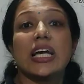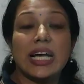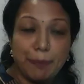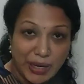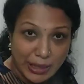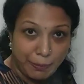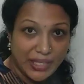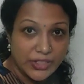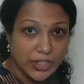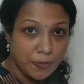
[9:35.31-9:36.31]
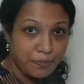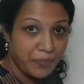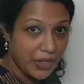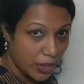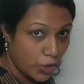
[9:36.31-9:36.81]
compartment.
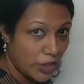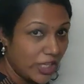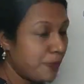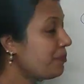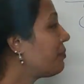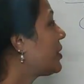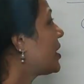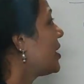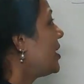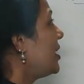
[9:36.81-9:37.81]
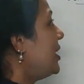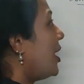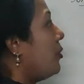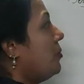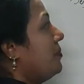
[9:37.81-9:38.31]
Okay,
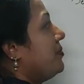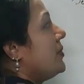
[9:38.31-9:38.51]
now